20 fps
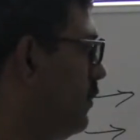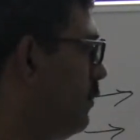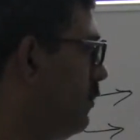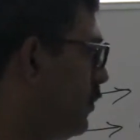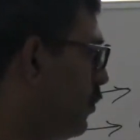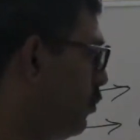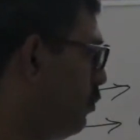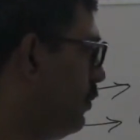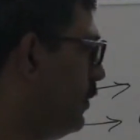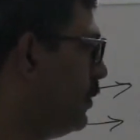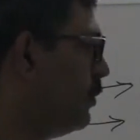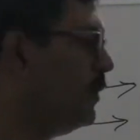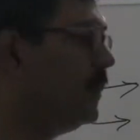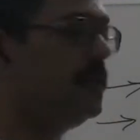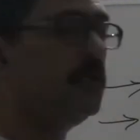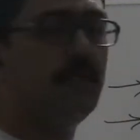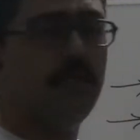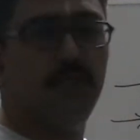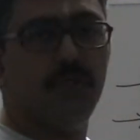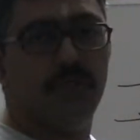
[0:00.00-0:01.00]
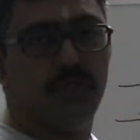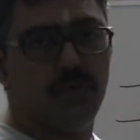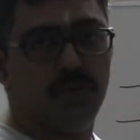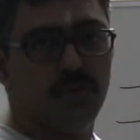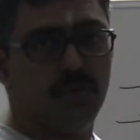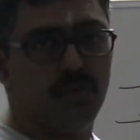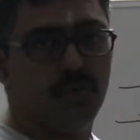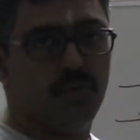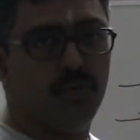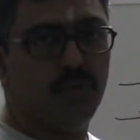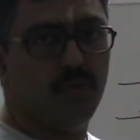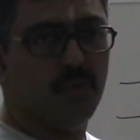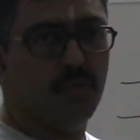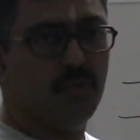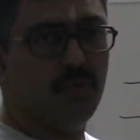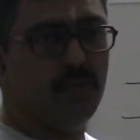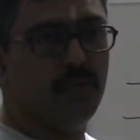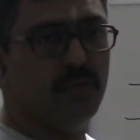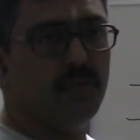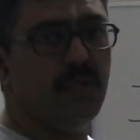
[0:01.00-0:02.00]
Now between these two,
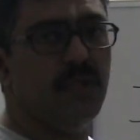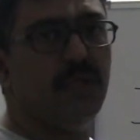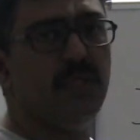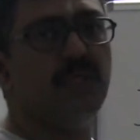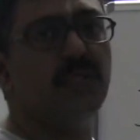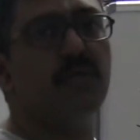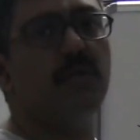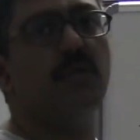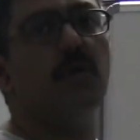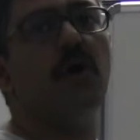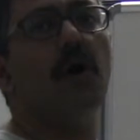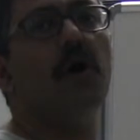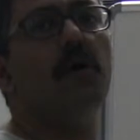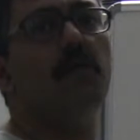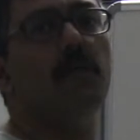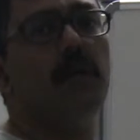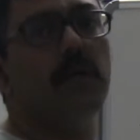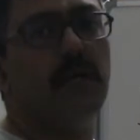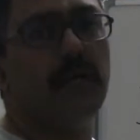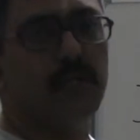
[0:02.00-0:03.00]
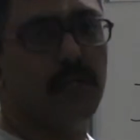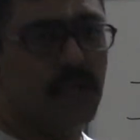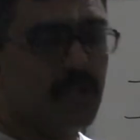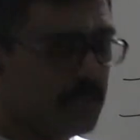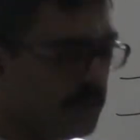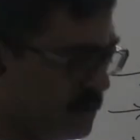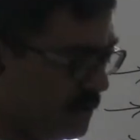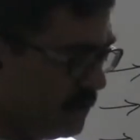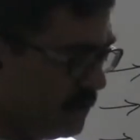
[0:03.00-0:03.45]
there is a non-metal, that is